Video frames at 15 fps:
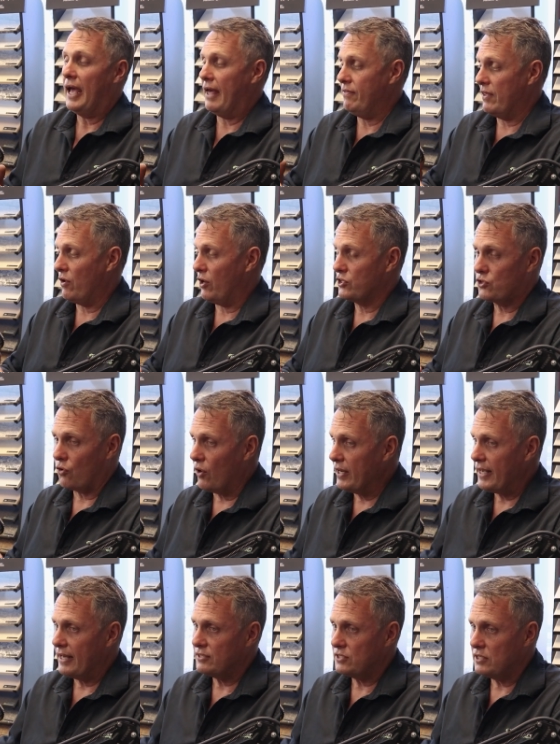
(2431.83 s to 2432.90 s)
and then I try
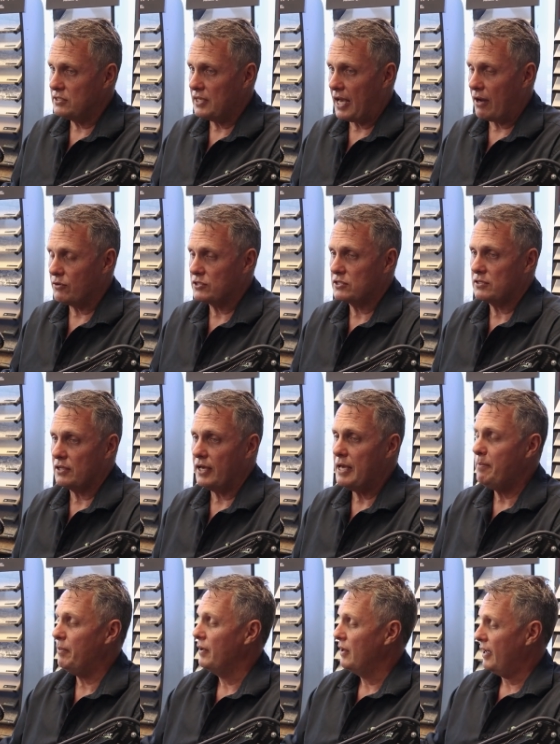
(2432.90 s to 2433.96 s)
and get 6 hours
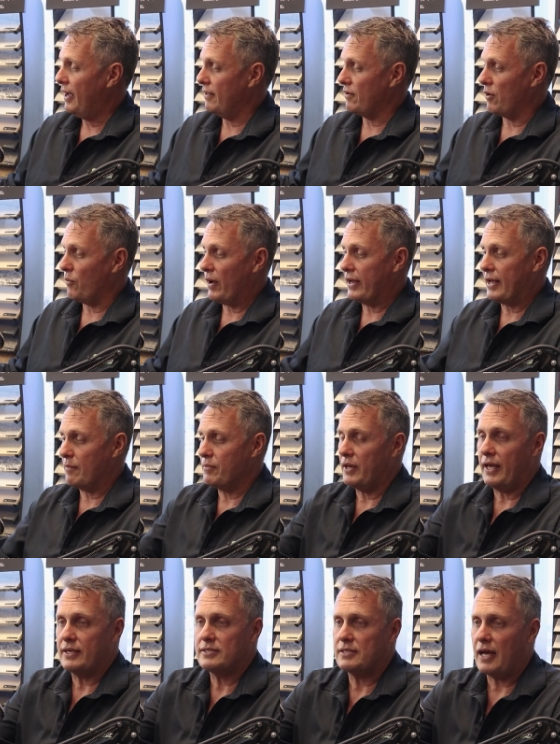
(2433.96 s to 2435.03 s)
sleep, and then I wake up the
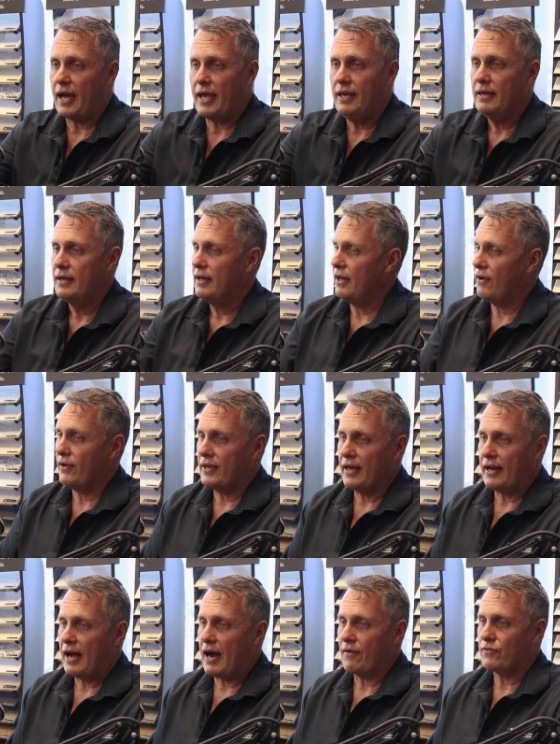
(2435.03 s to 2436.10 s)
next day and I
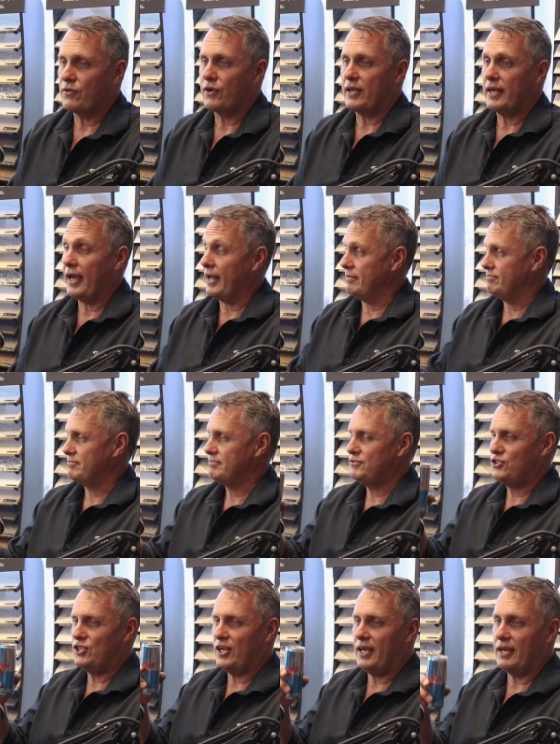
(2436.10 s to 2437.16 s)
get after it again.
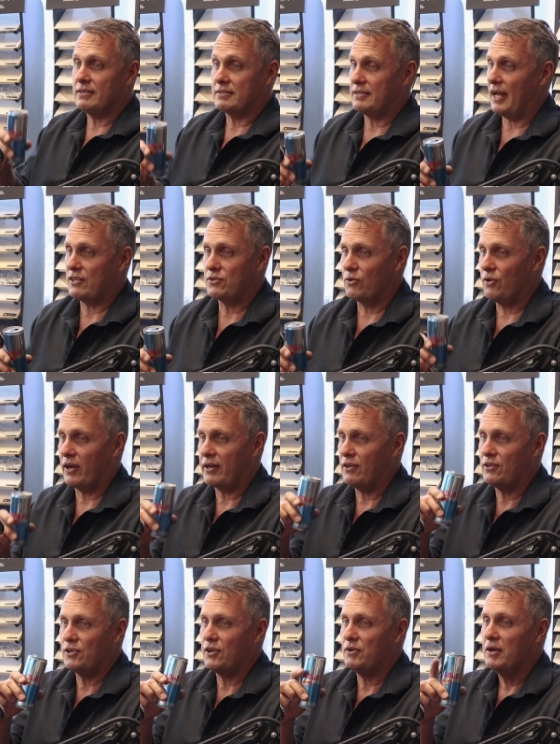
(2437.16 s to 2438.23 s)
Cheers. That's all I
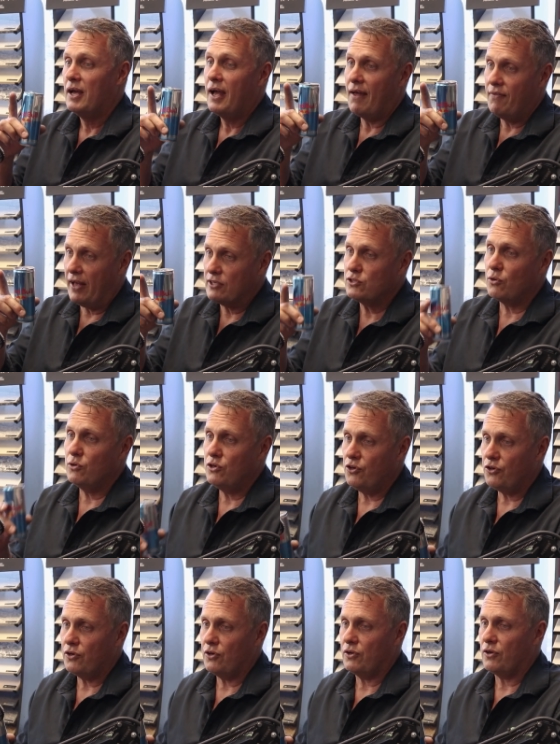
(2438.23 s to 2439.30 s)
can do. And that's all
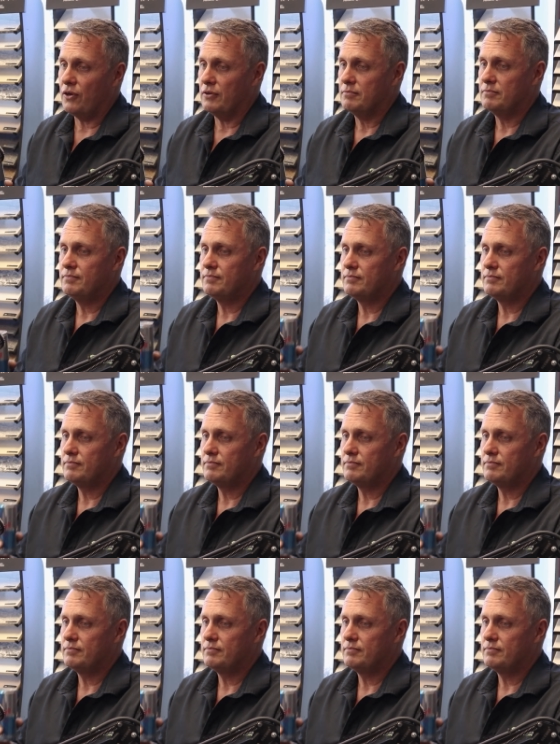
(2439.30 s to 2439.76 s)
you can do.